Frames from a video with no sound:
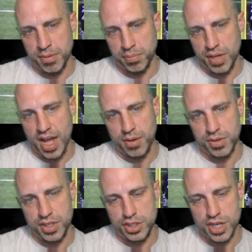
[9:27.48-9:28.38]
block
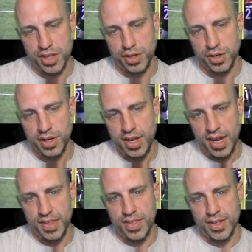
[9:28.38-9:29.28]
with each other,
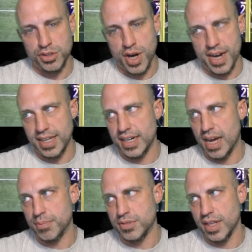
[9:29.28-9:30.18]
and then they try to get
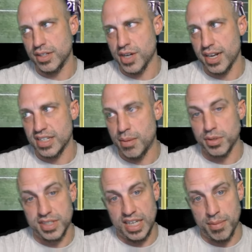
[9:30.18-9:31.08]
up. They try to double
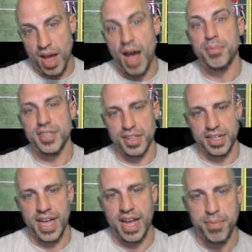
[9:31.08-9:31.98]
team up to the
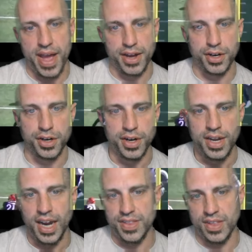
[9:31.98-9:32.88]
linebacker,
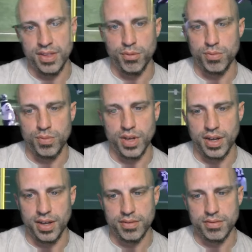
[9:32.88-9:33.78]
and then
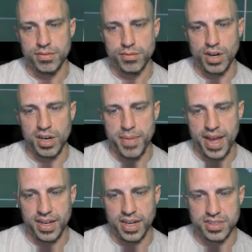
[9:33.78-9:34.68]
the running
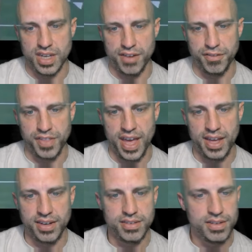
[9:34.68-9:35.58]
back cuts off of
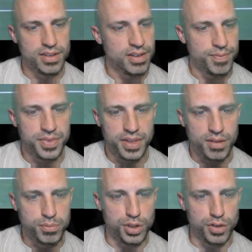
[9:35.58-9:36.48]
that.
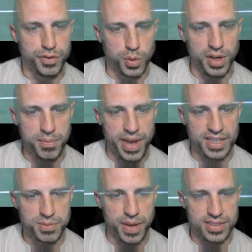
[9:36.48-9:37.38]
Beautiful quick
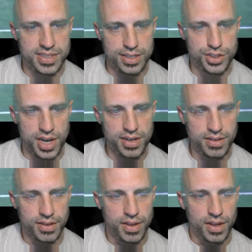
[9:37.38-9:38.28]
pass by CJ.
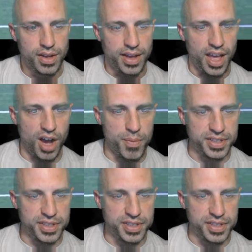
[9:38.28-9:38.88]
Helmets